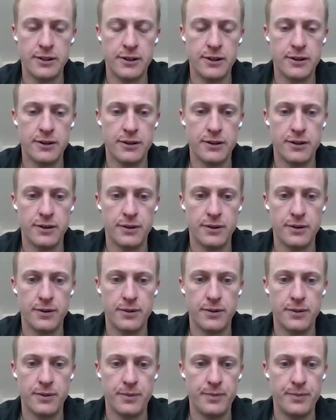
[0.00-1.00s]

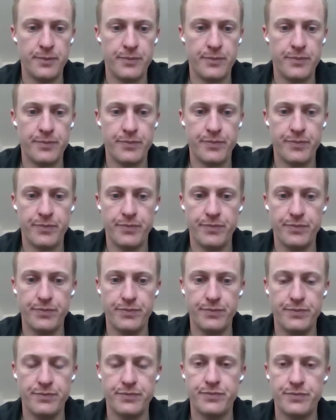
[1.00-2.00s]

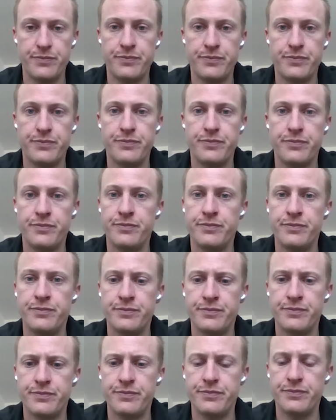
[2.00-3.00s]

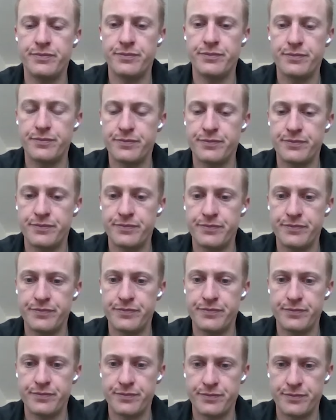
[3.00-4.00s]

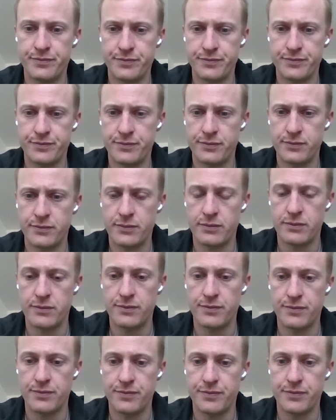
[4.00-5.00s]

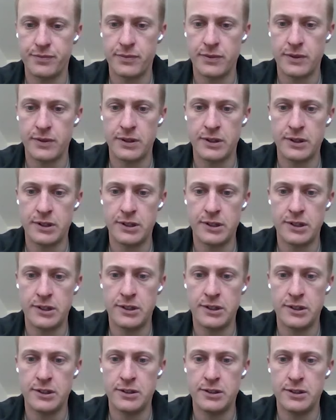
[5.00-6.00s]

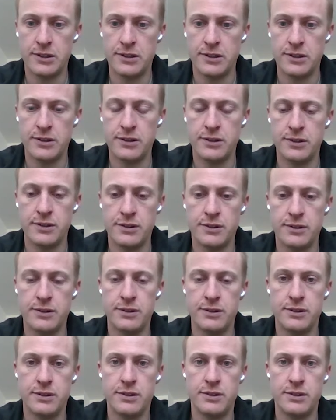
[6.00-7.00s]

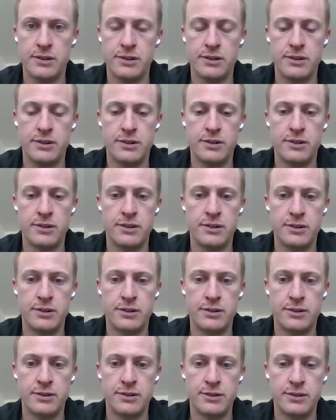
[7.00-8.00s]
(silent)